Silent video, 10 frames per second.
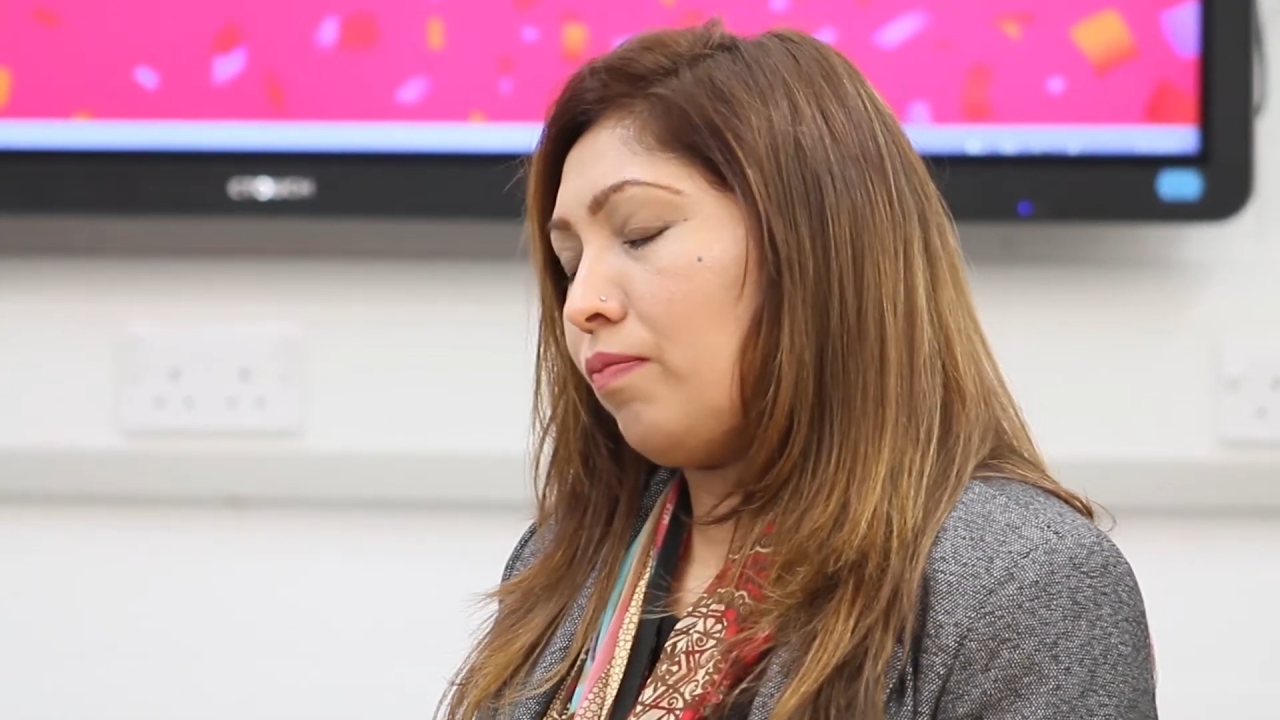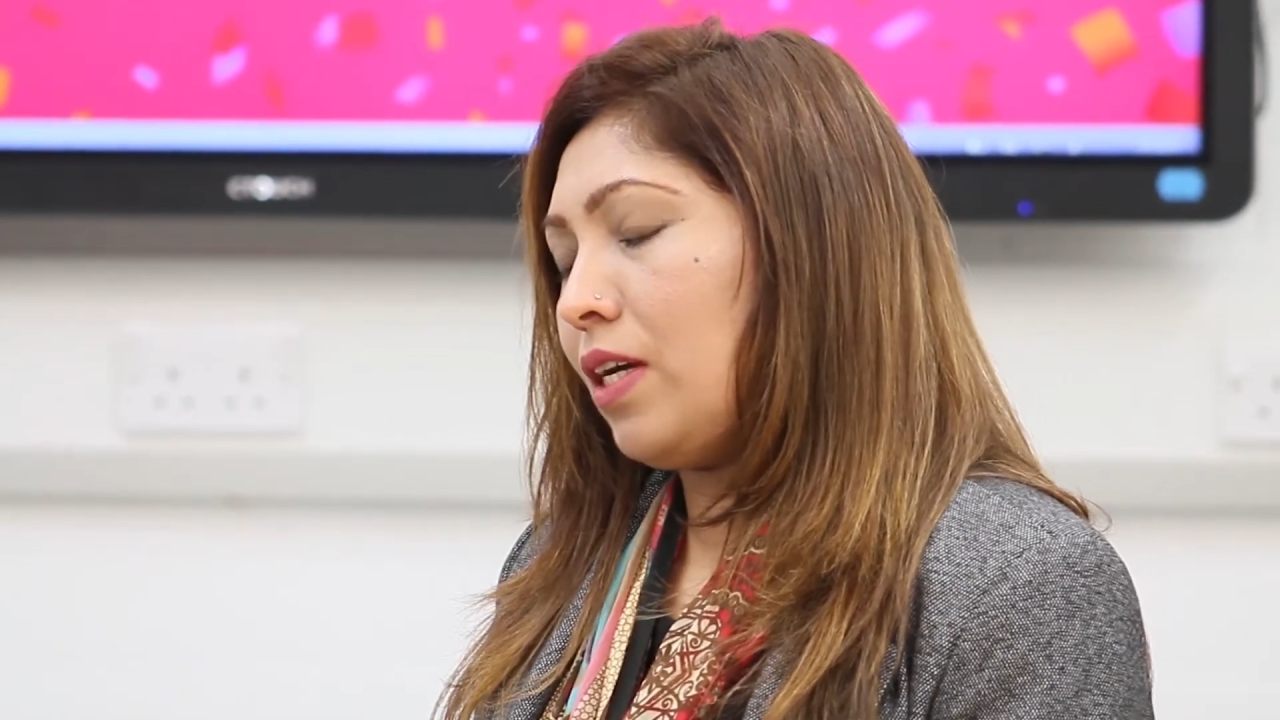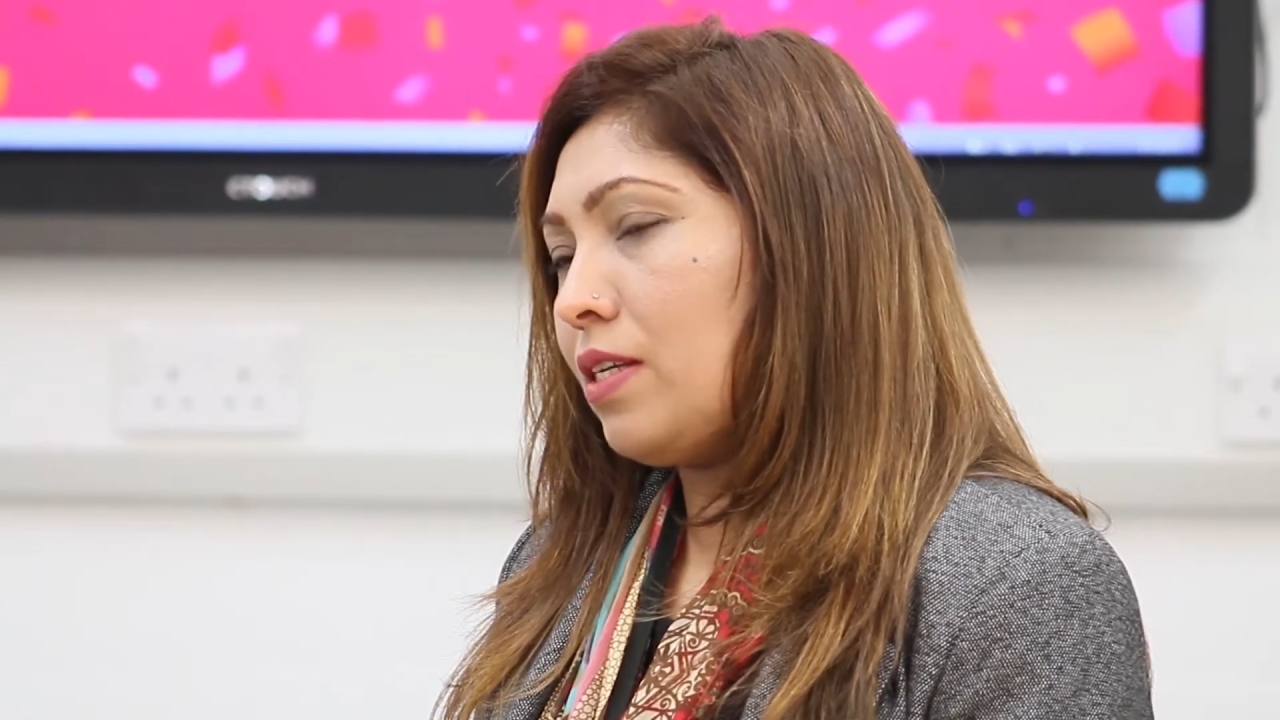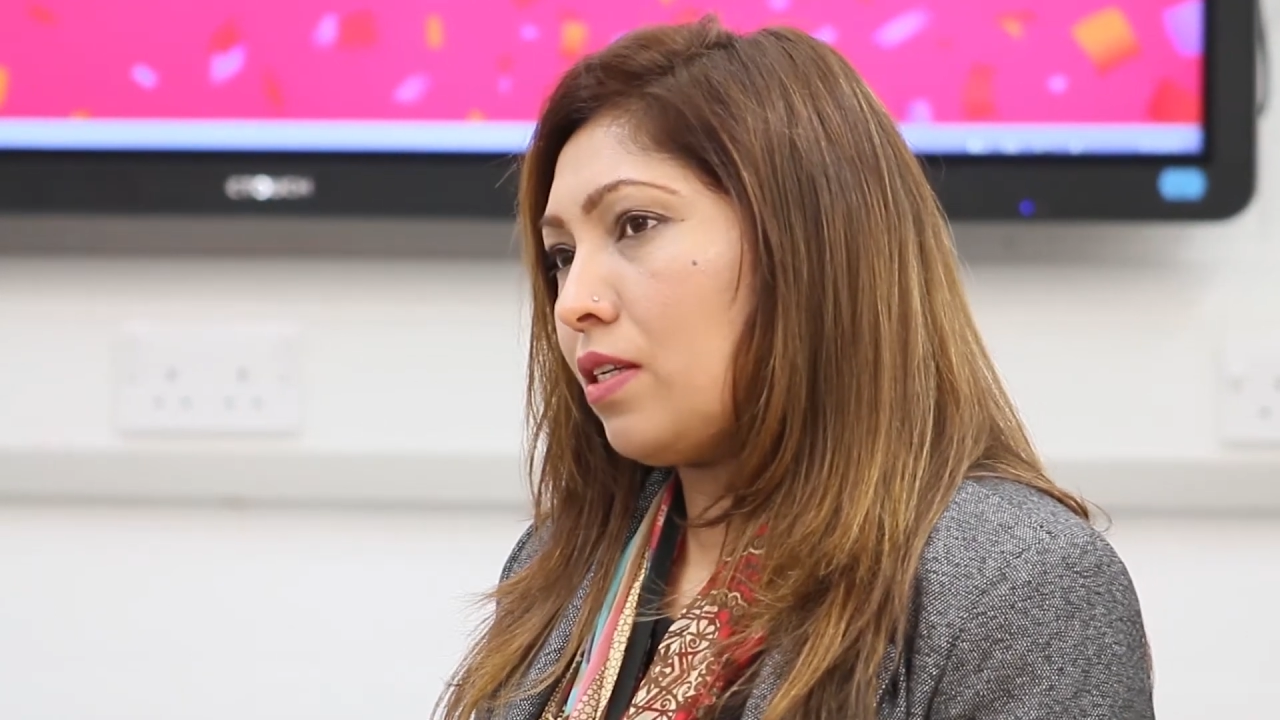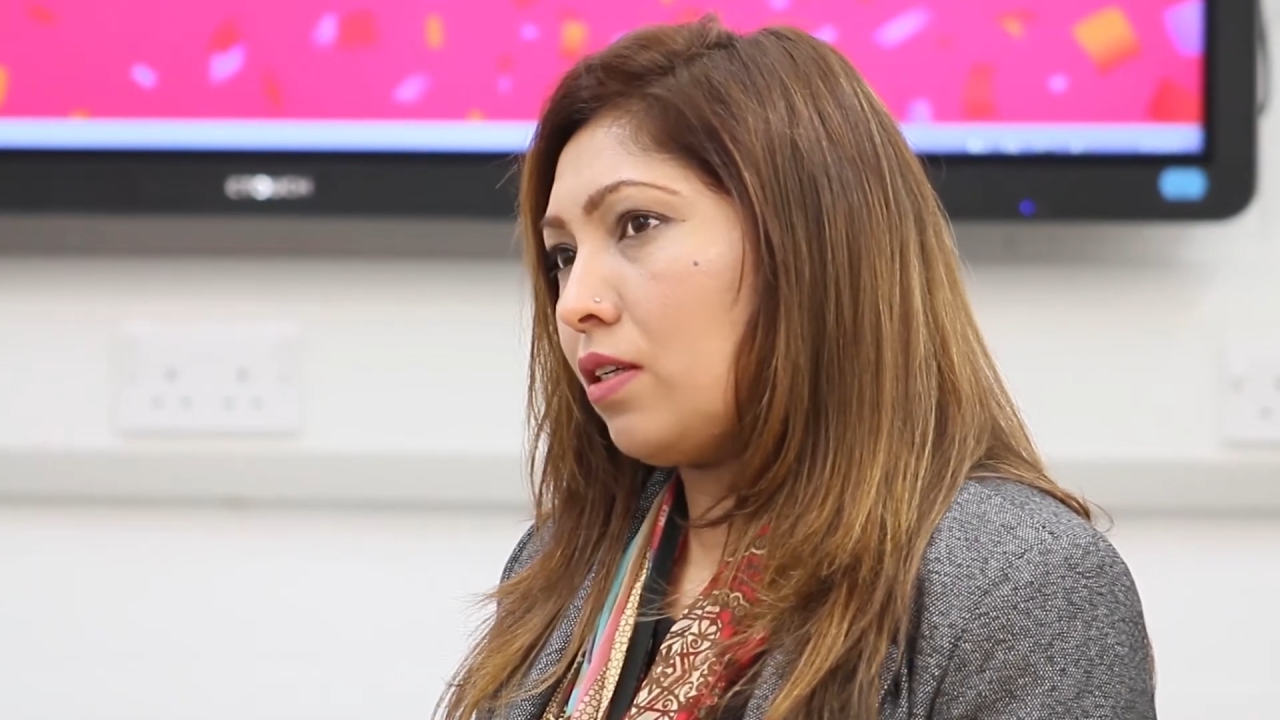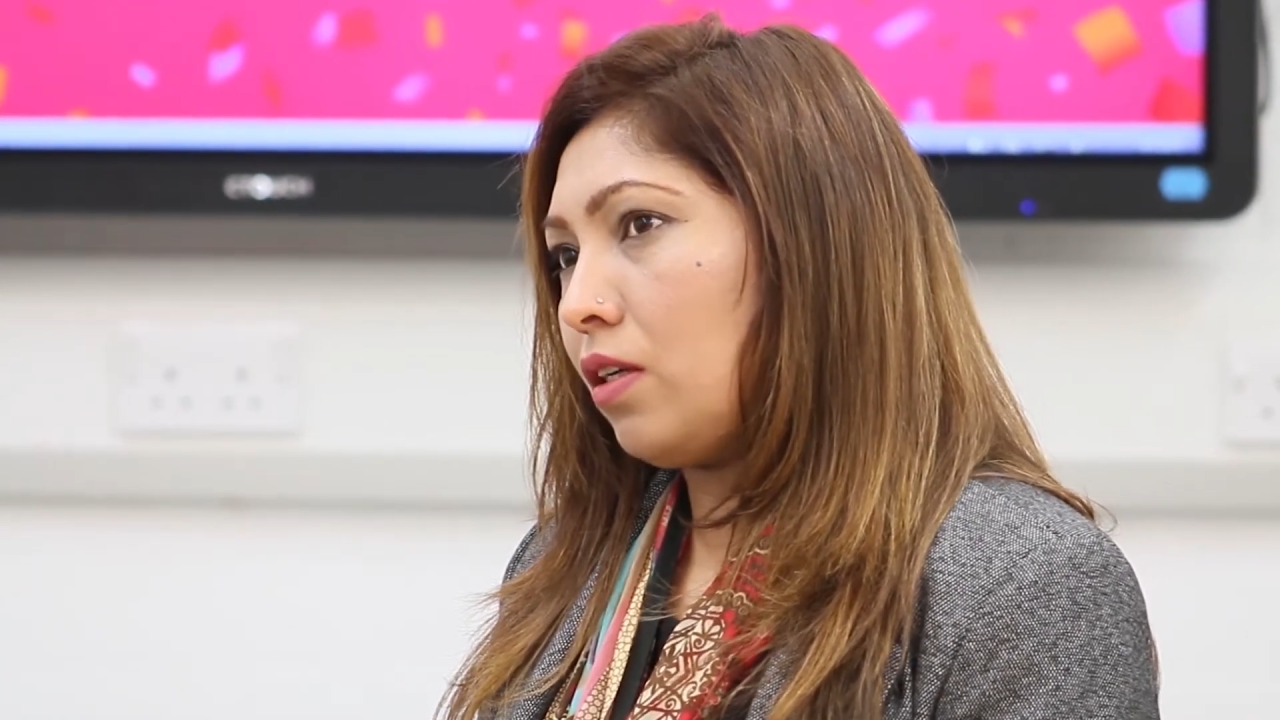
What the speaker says: as a